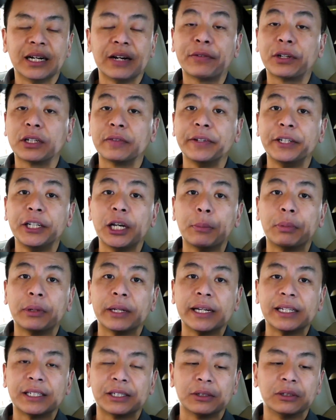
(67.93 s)
I've got a video
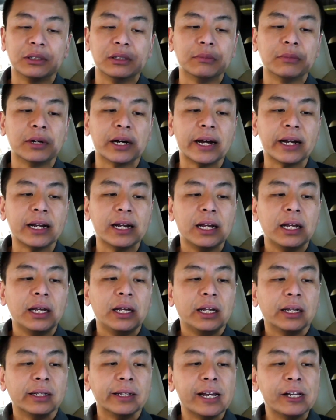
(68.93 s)
player still in my
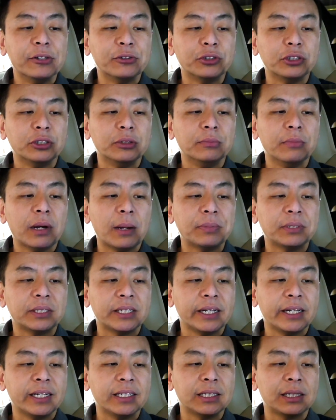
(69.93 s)
lounge room
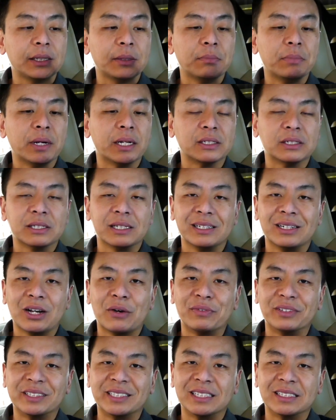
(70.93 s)
upstairs, but
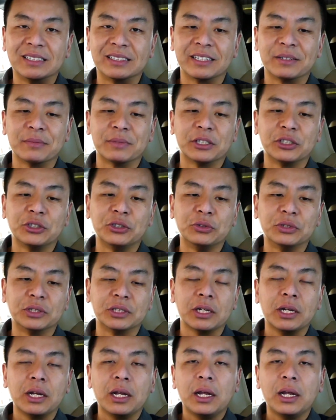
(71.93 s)
obviously doesn't get much use.